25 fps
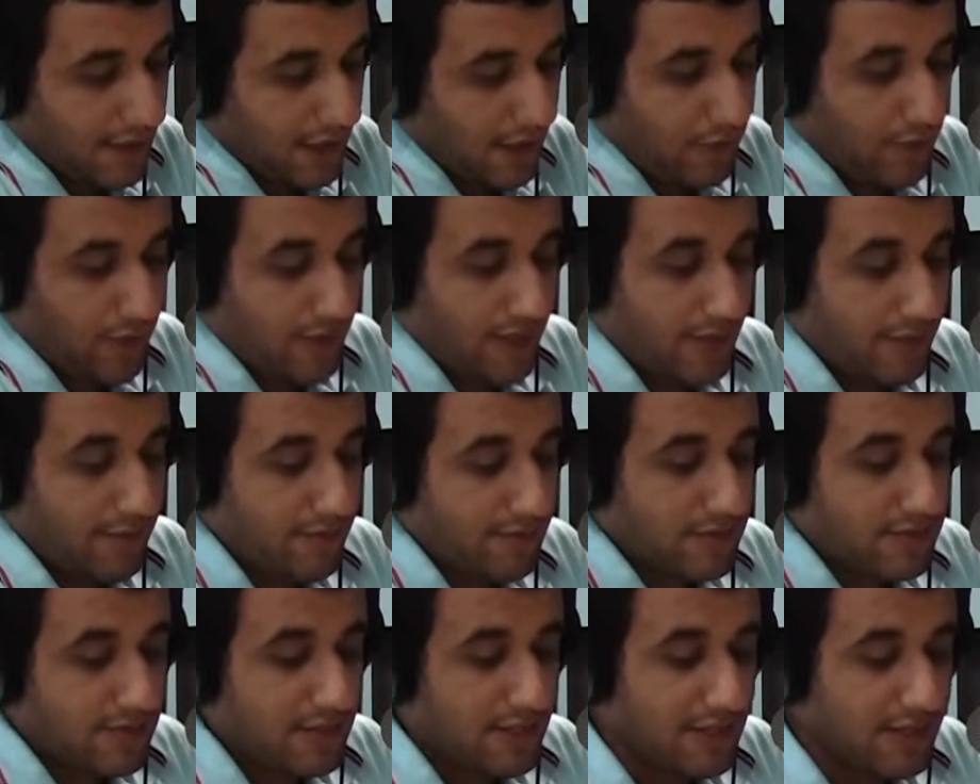what
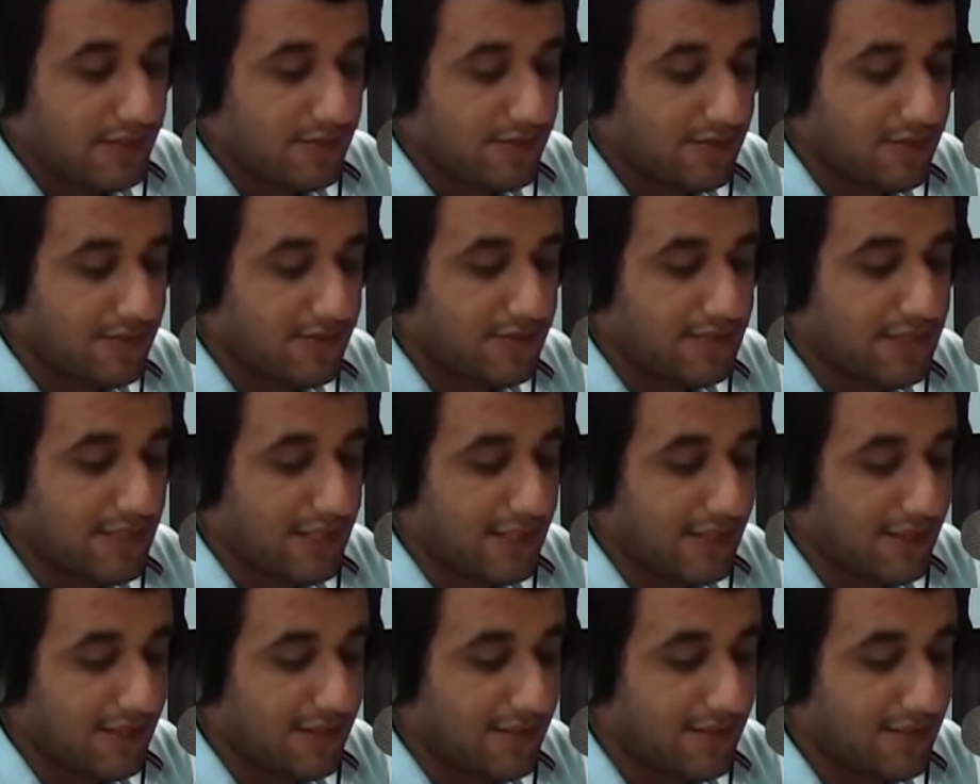I'm trying to
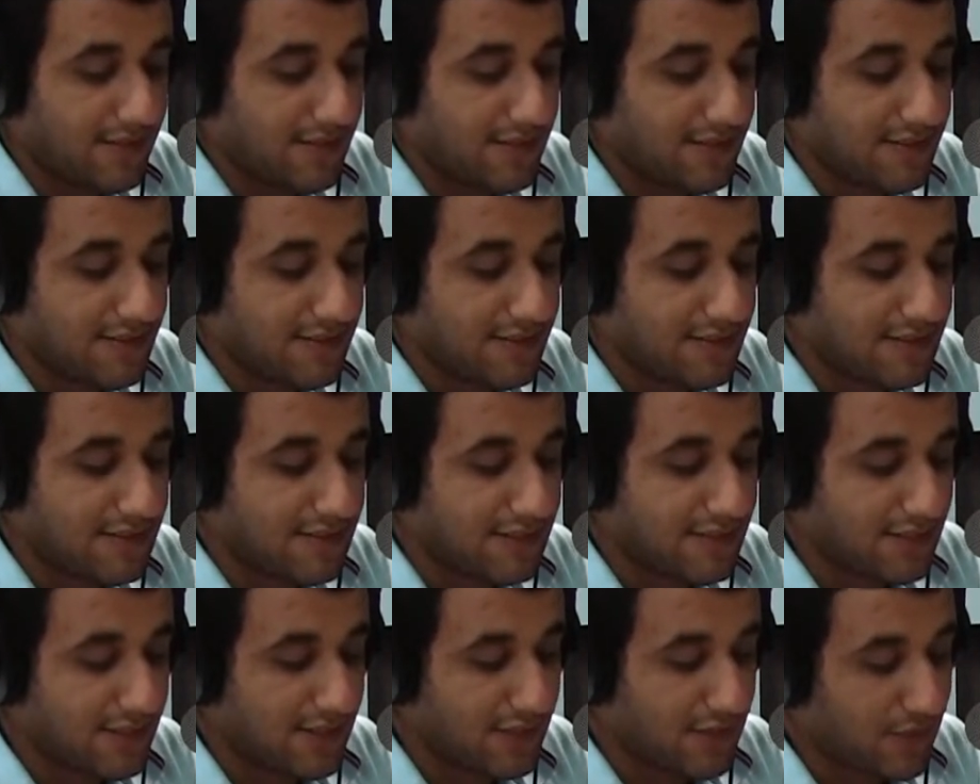say here, it's